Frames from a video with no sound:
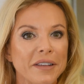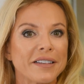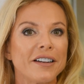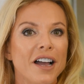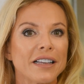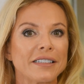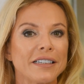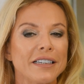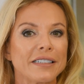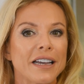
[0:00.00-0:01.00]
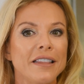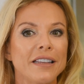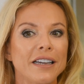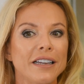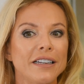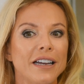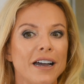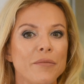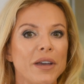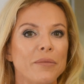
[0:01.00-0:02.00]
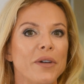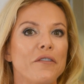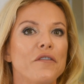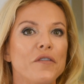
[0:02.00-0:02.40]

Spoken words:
these classes. And then I met my